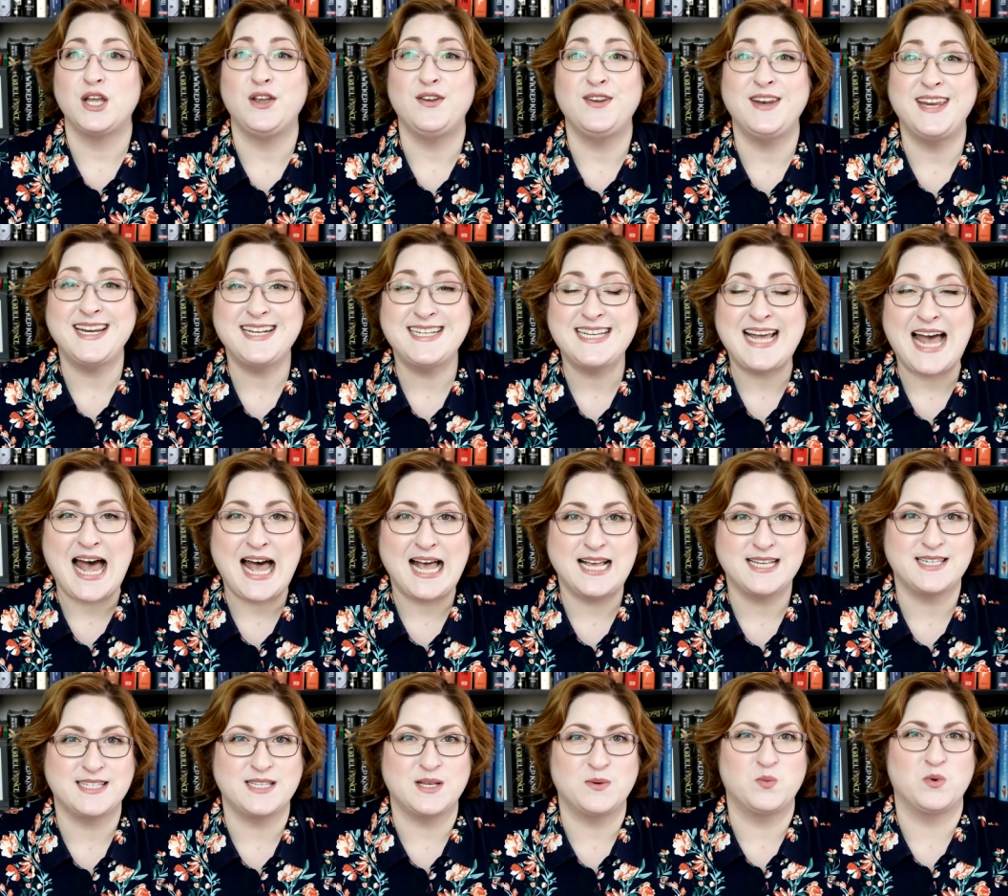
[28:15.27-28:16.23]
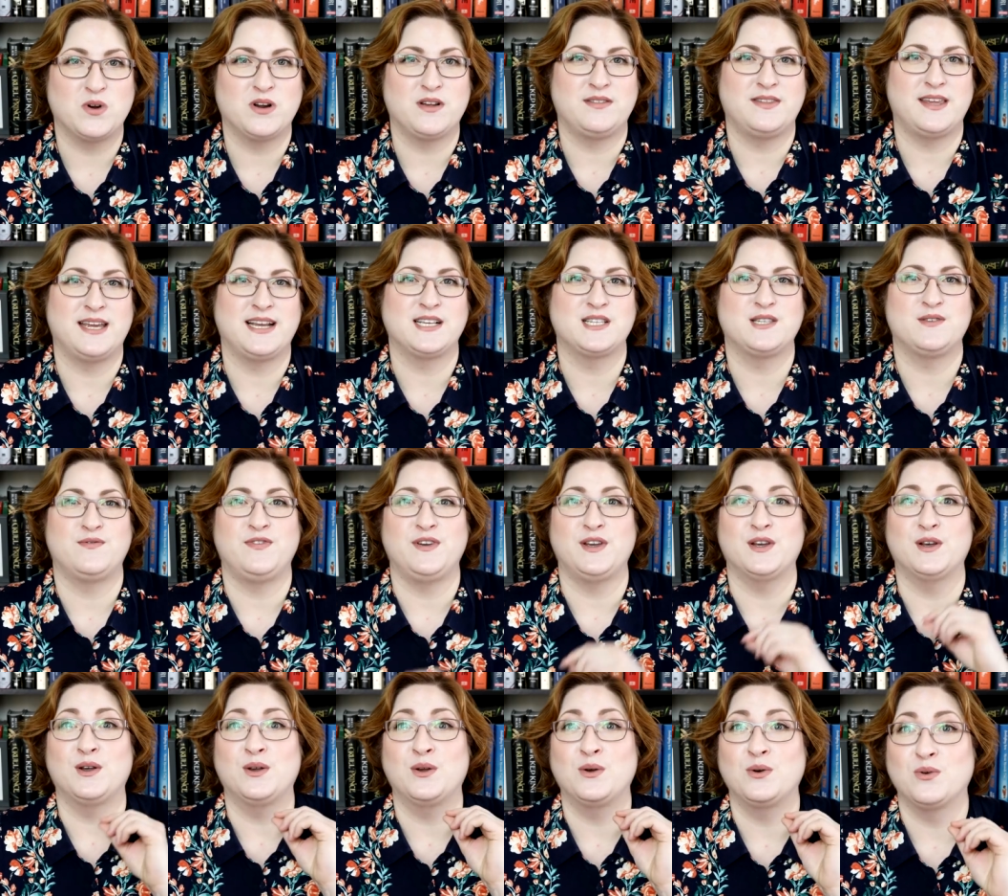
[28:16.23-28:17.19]
You need to ask them where things
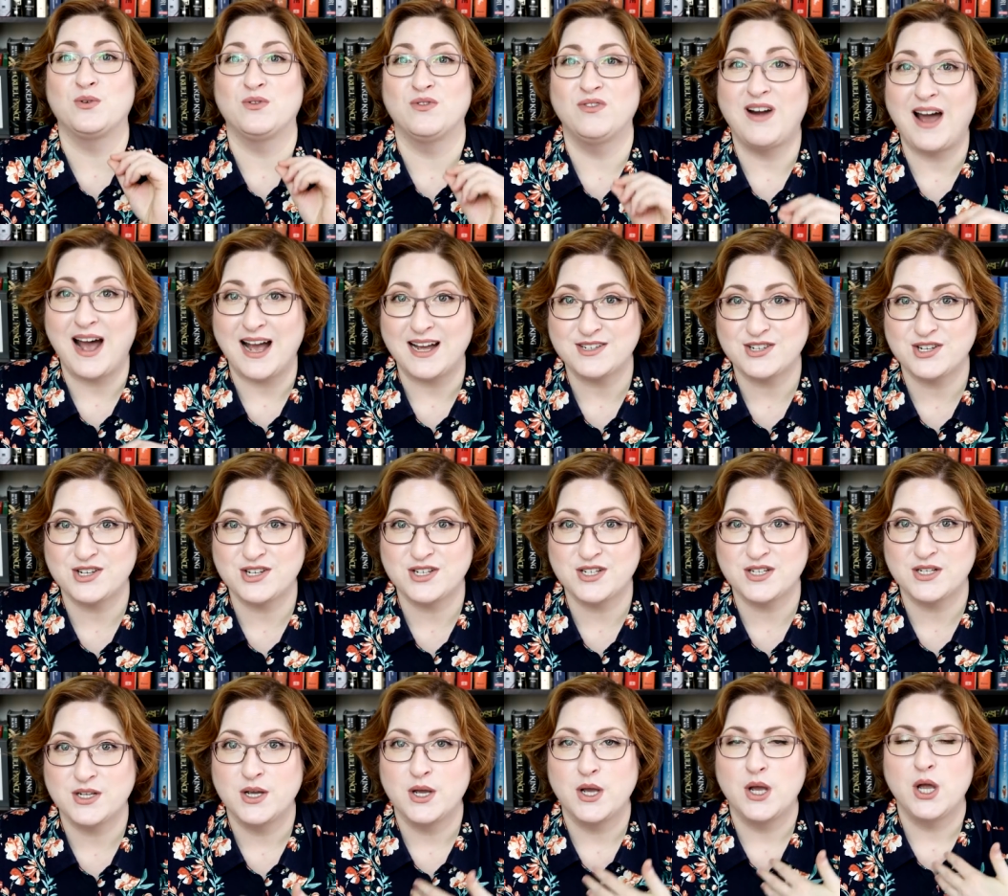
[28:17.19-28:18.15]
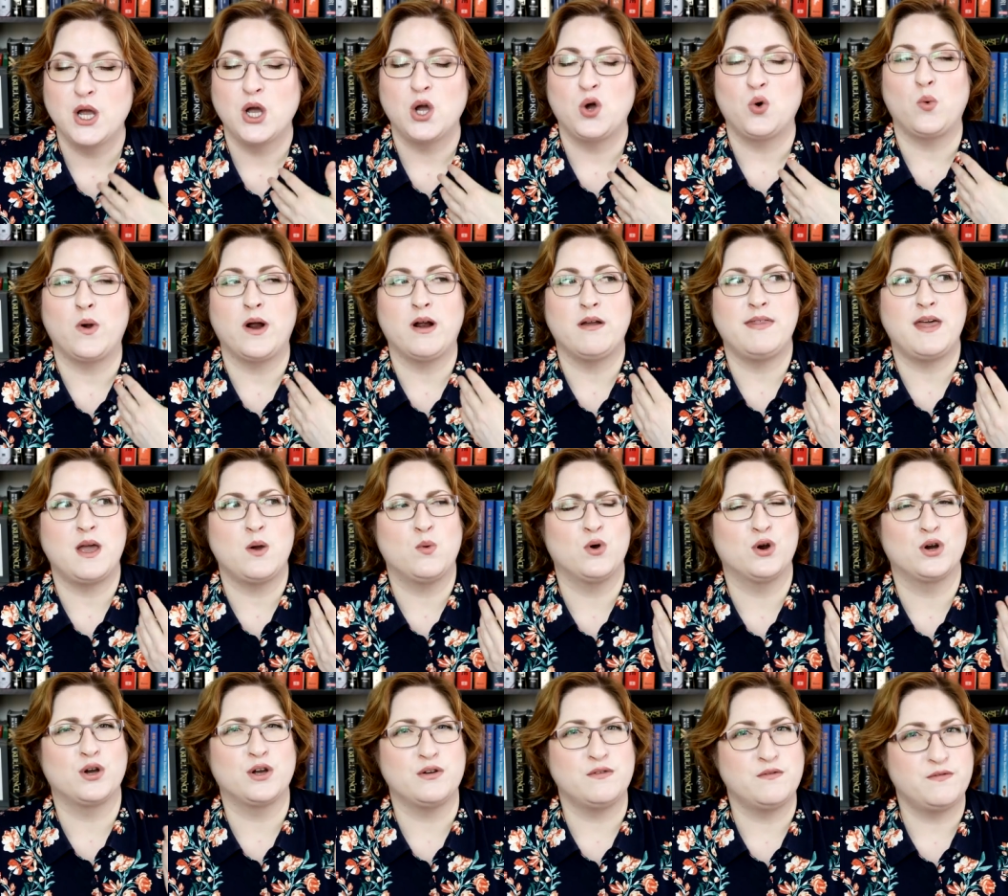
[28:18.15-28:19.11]
feel rushed, where they
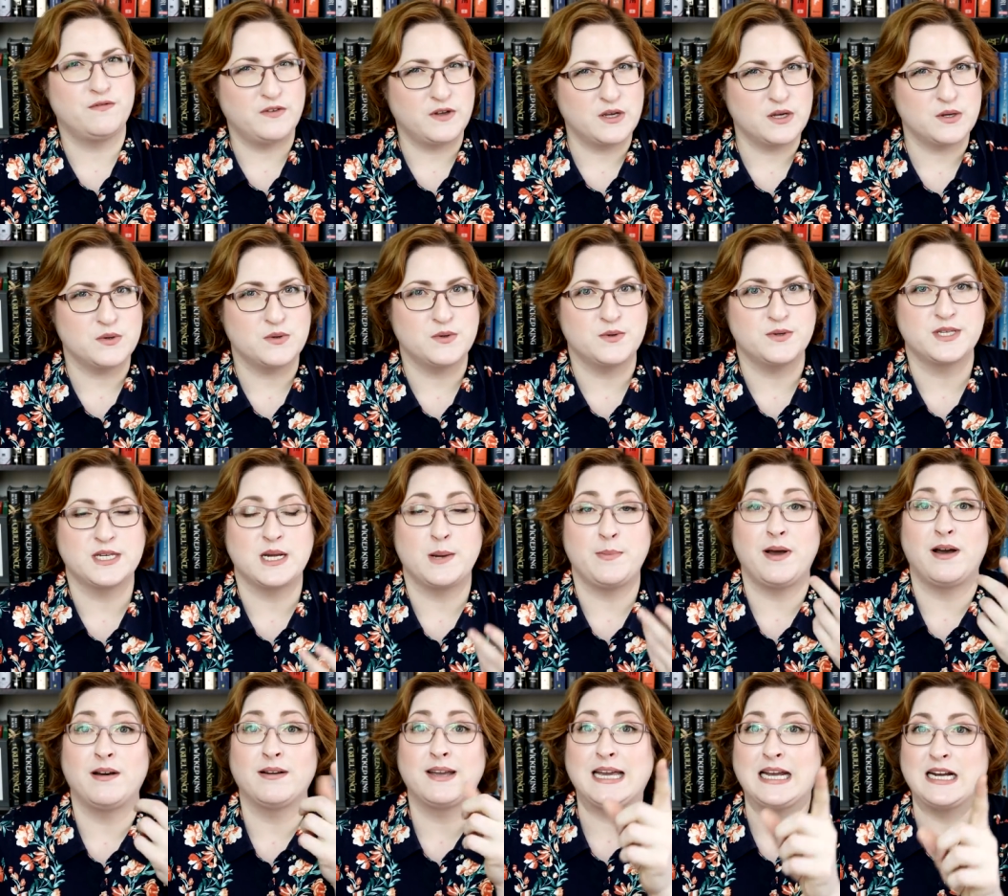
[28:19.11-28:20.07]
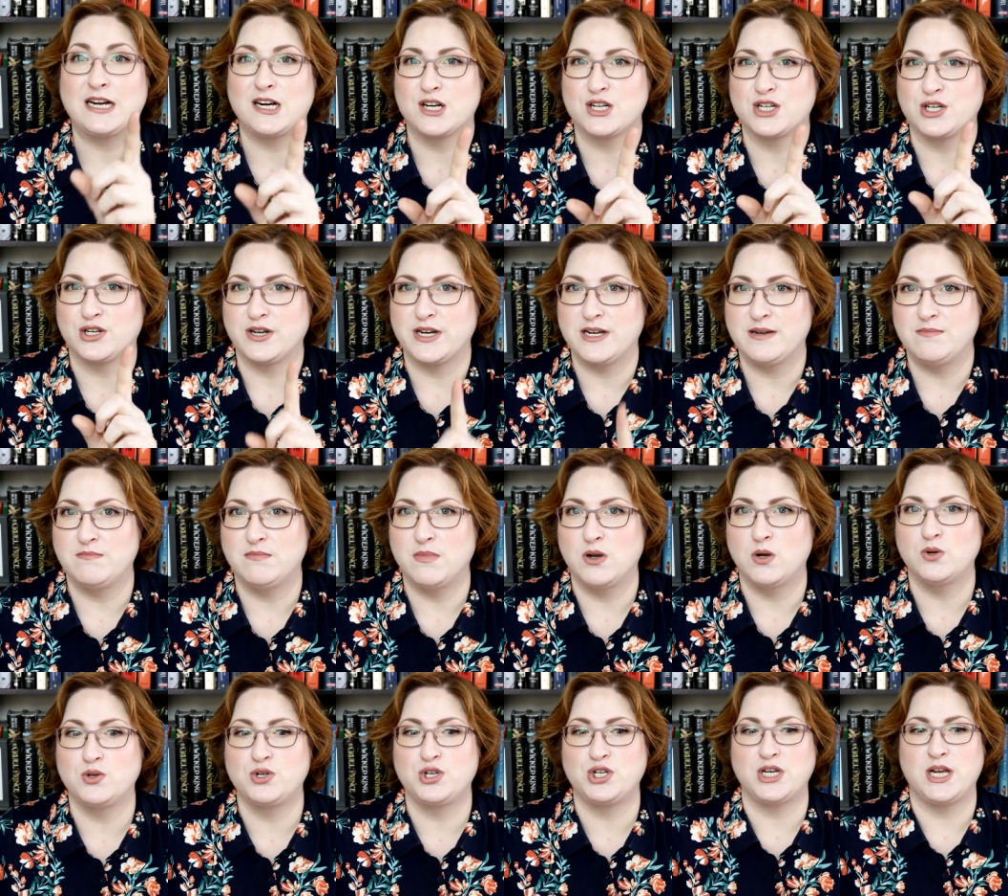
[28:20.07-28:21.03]
were confused about character
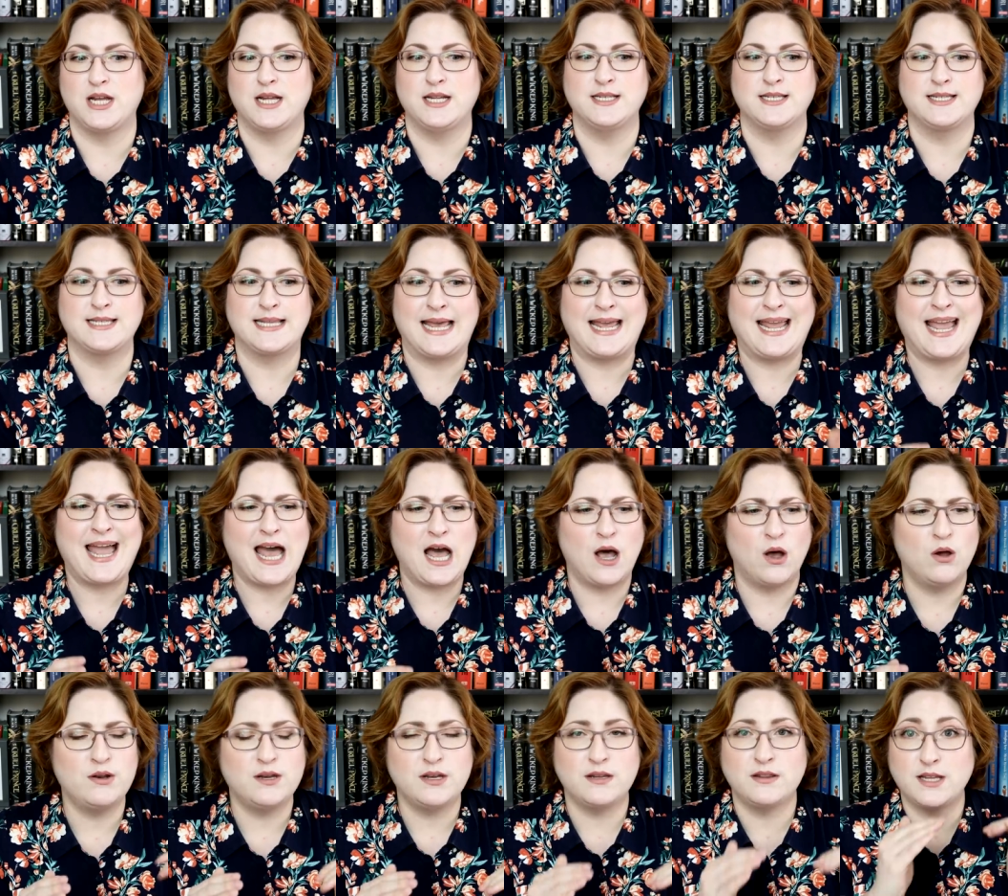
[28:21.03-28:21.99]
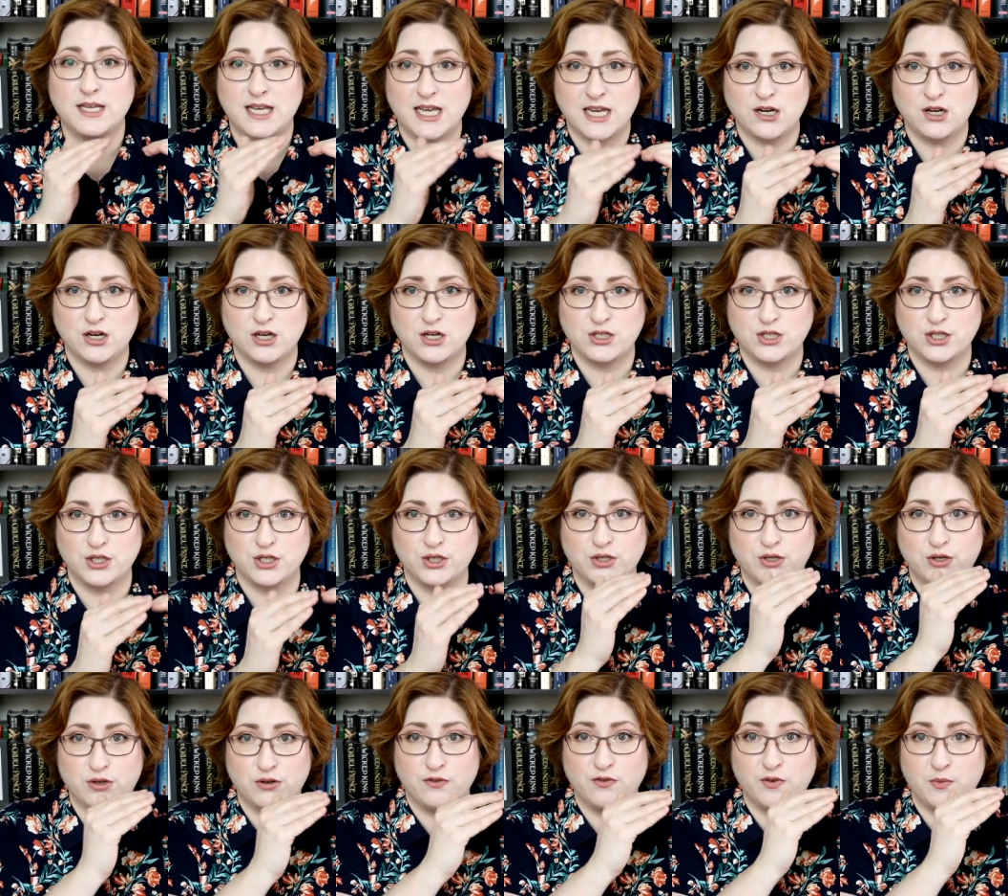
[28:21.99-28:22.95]
emotions. Like, how did the character
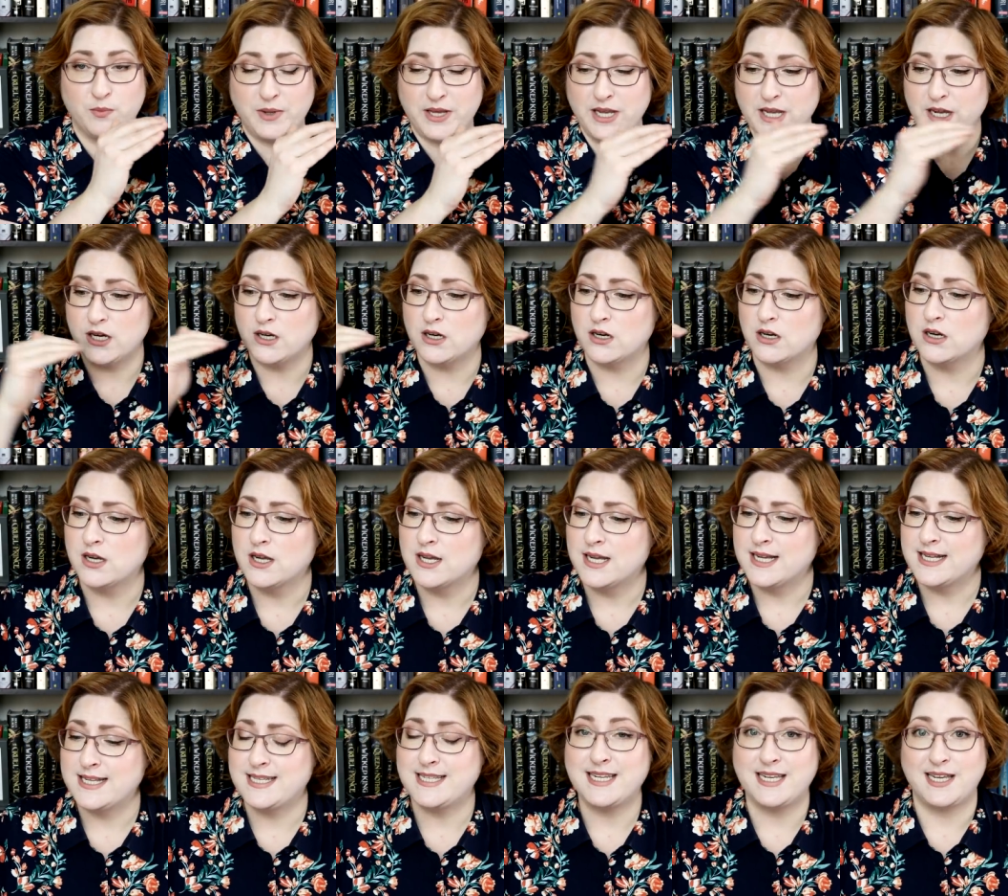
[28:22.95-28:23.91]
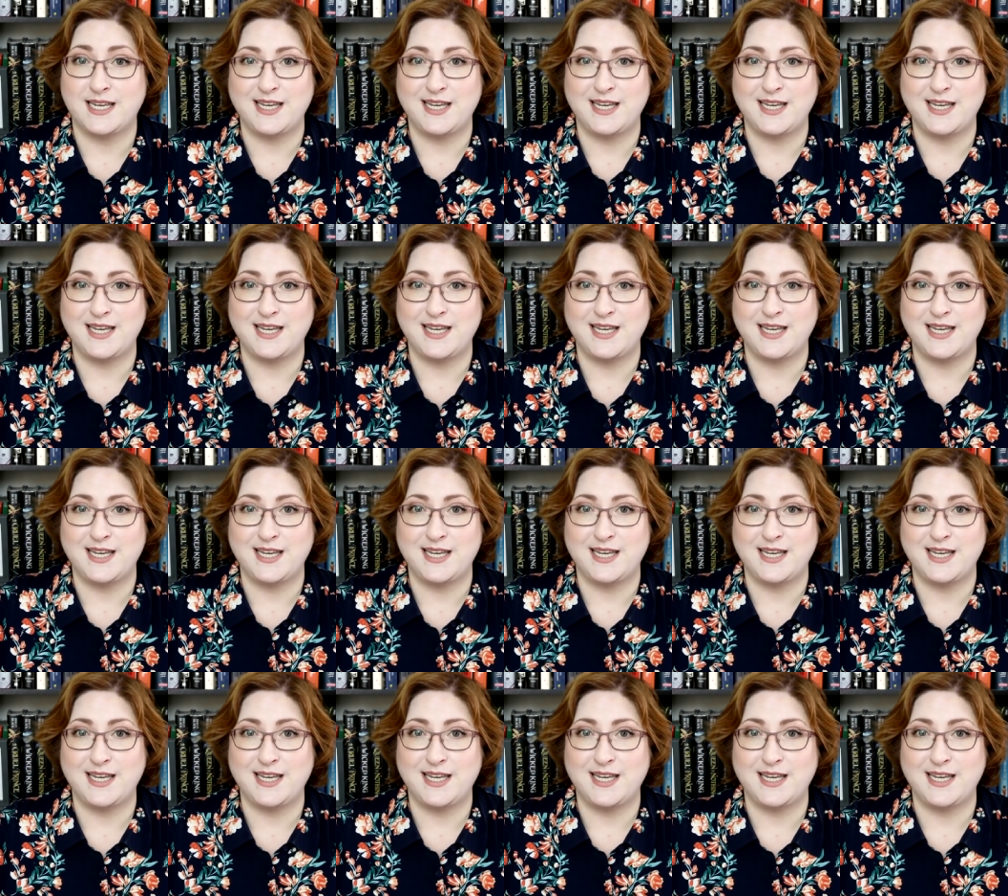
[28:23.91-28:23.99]
go from here to